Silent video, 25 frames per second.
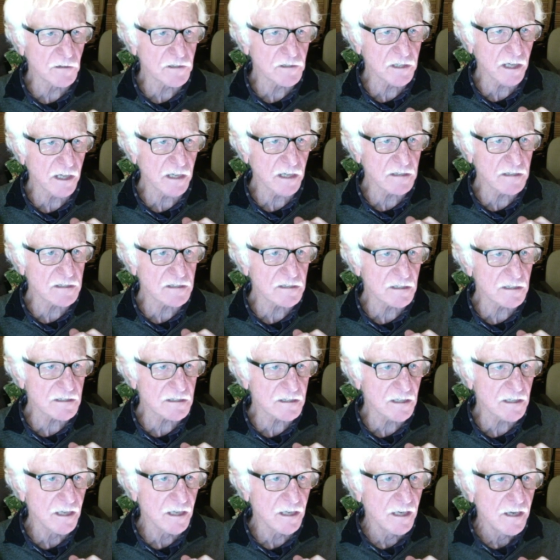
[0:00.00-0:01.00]

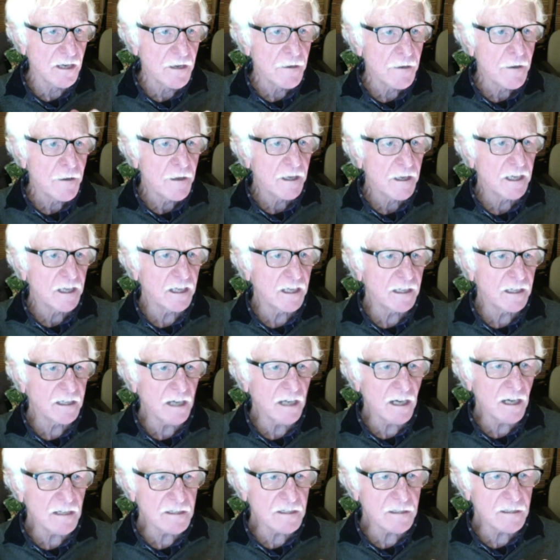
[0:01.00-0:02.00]
cases. In
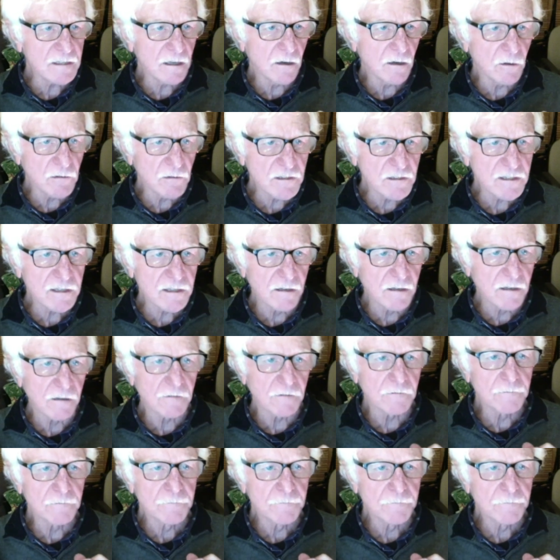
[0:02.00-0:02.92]
Gaza also,